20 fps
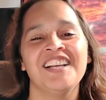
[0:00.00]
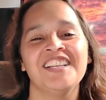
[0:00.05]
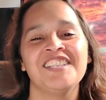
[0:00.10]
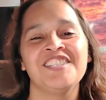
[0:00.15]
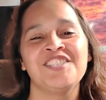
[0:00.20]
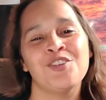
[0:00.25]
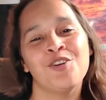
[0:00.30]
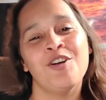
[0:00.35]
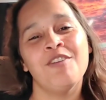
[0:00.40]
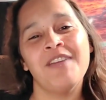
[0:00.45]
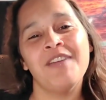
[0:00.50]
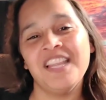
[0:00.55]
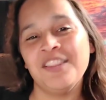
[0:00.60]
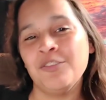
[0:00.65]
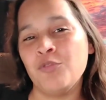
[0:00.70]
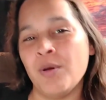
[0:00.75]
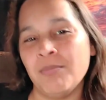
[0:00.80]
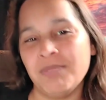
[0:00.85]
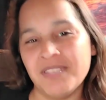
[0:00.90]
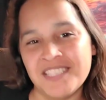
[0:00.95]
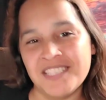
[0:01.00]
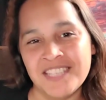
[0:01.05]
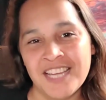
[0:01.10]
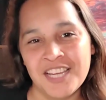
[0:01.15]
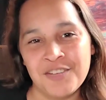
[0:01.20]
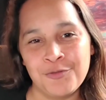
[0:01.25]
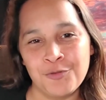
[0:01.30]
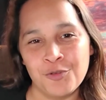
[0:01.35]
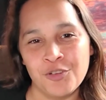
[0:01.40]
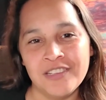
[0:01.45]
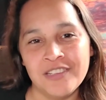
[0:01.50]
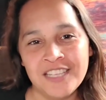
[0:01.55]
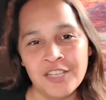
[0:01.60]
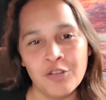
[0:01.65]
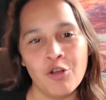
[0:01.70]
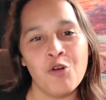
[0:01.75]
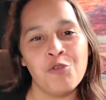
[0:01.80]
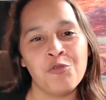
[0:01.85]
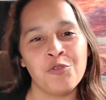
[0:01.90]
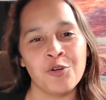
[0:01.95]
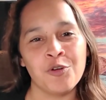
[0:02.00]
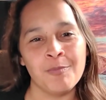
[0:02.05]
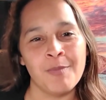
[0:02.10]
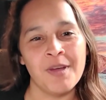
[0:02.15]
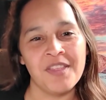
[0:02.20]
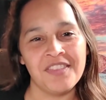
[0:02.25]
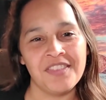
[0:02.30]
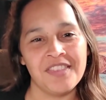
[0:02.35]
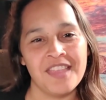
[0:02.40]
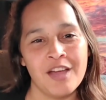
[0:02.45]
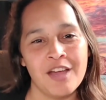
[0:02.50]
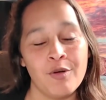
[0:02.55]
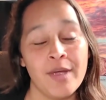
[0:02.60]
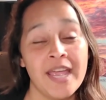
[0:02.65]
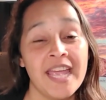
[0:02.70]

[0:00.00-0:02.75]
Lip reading: So I've had the OnePlus 9 for a little over a month now,